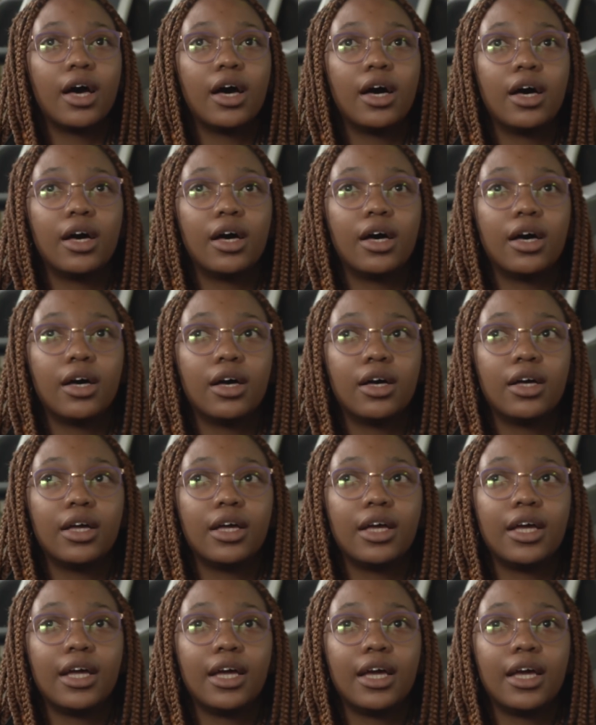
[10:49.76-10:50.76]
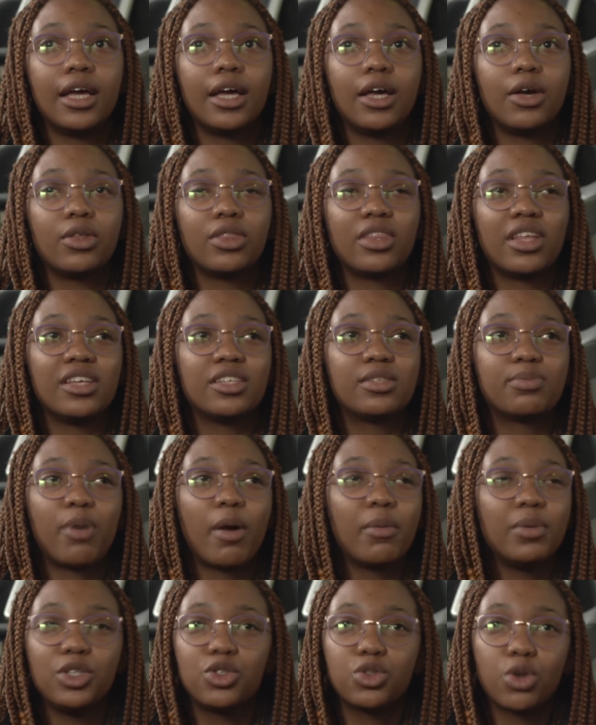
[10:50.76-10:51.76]
There's
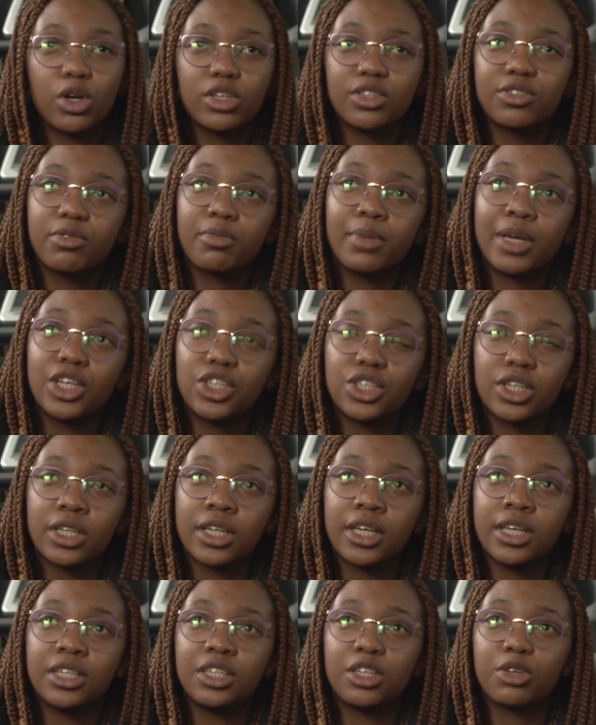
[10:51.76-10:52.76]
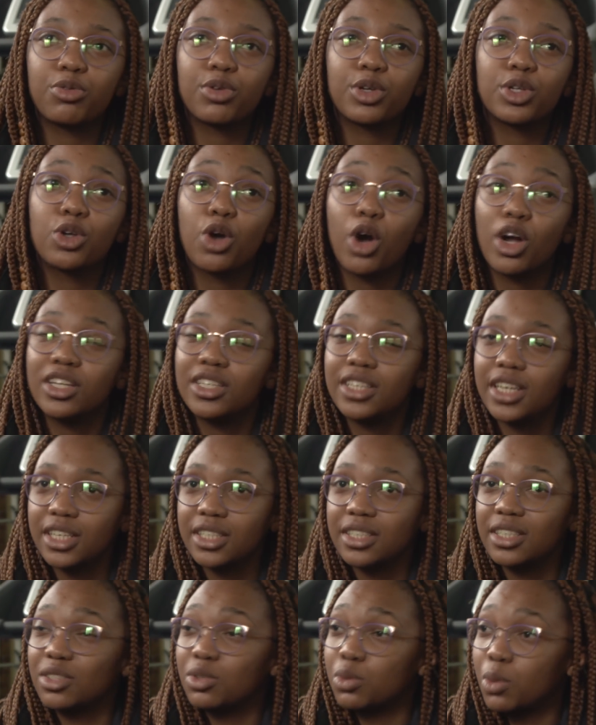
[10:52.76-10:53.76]
probably transformation in different
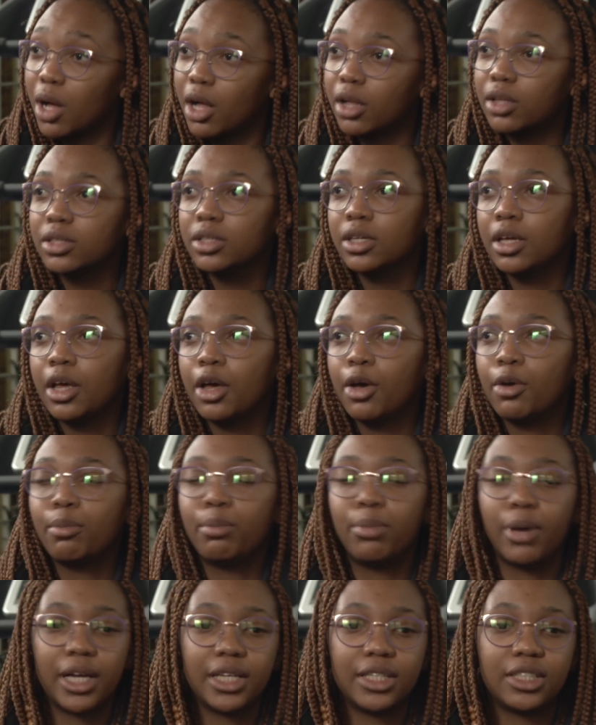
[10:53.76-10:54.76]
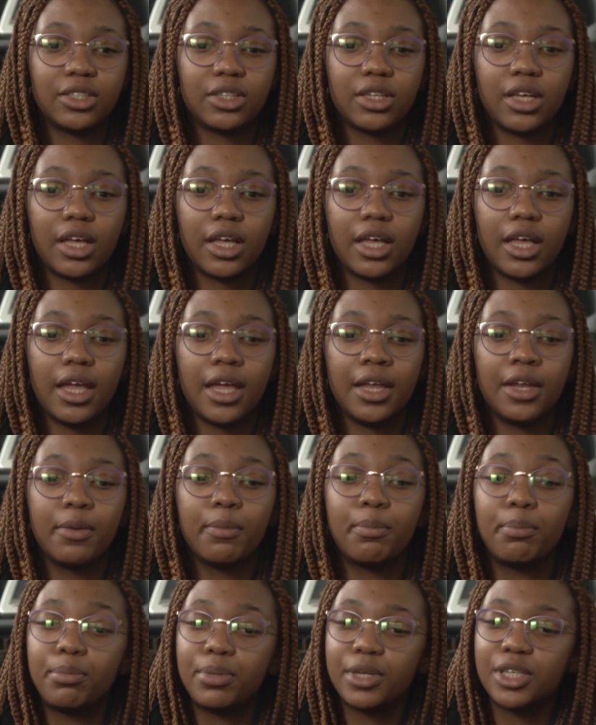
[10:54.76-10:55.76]
contexts as well, but in a
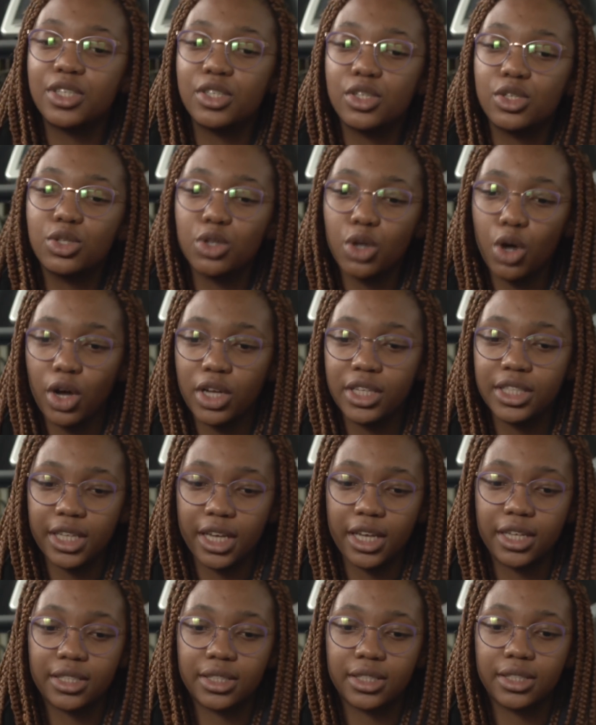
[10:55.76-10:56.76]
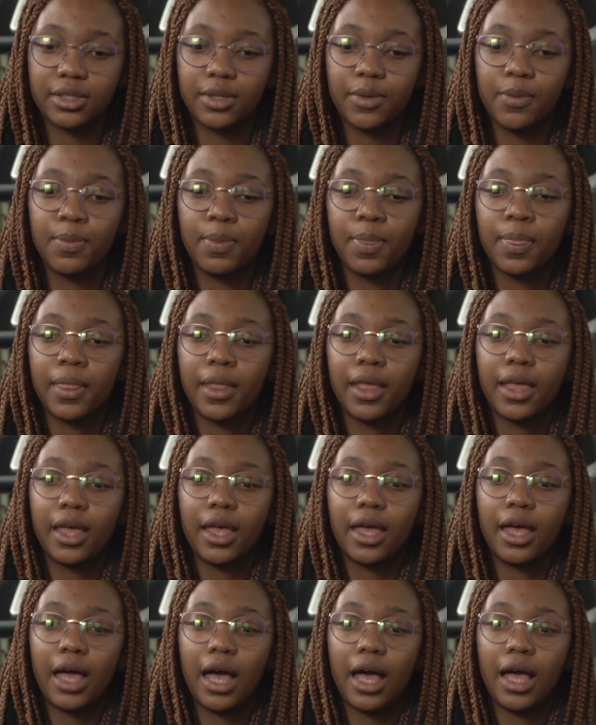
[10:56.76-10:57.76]
business context,
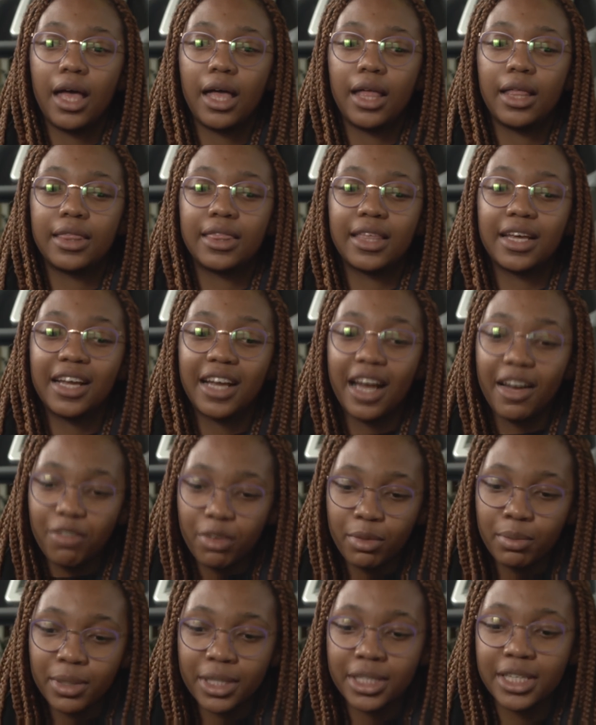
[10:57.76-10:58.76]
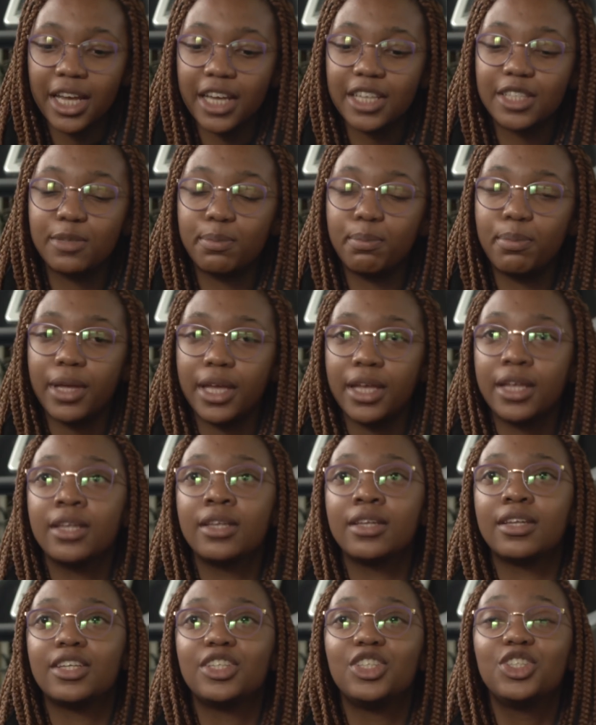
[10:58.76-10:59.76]
the government has
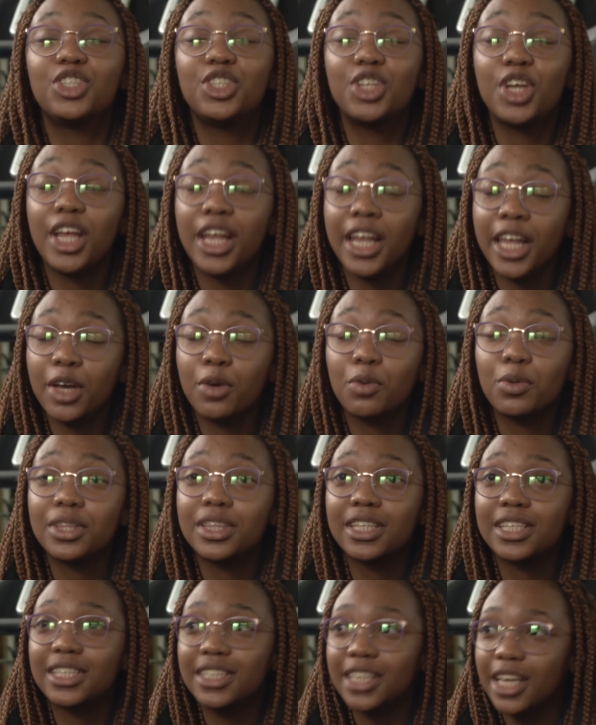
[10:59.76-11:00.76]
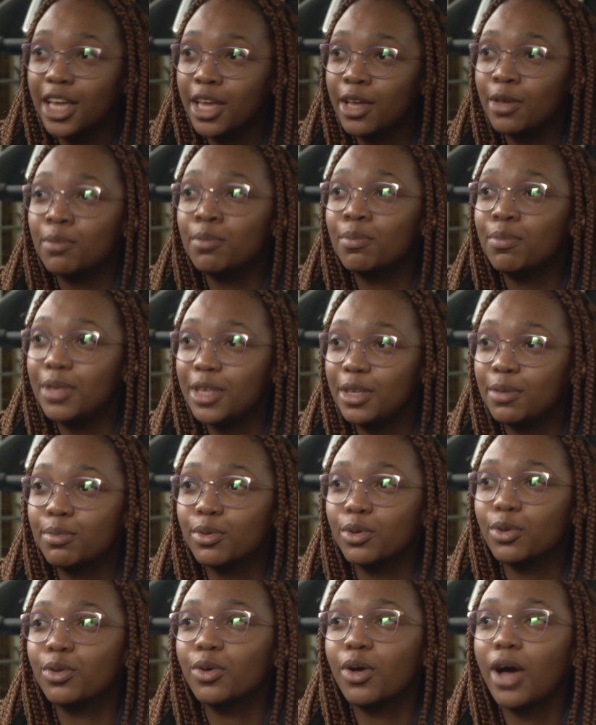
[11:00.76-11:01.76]
been chilling with the same
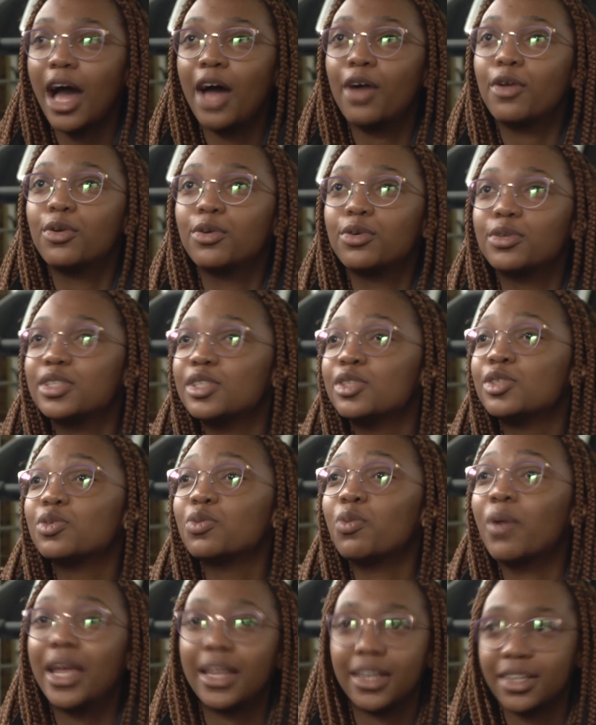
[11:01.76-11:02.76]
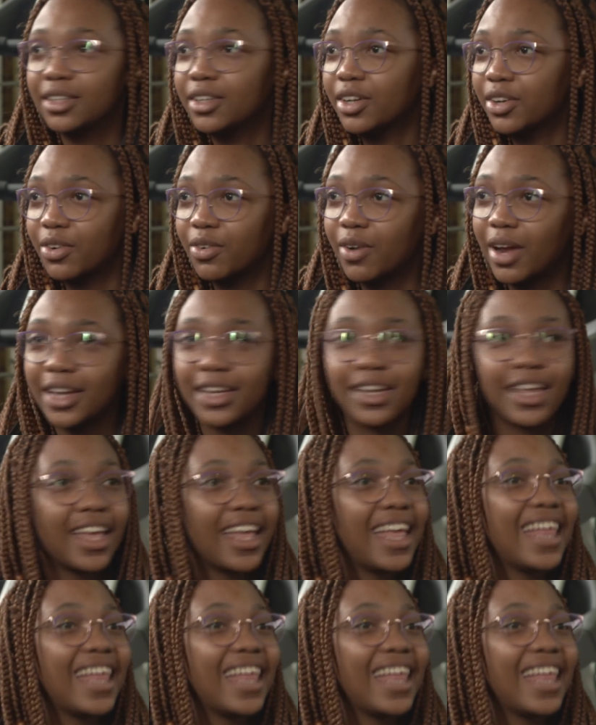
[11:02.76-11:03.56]
people, I don't know since when, right?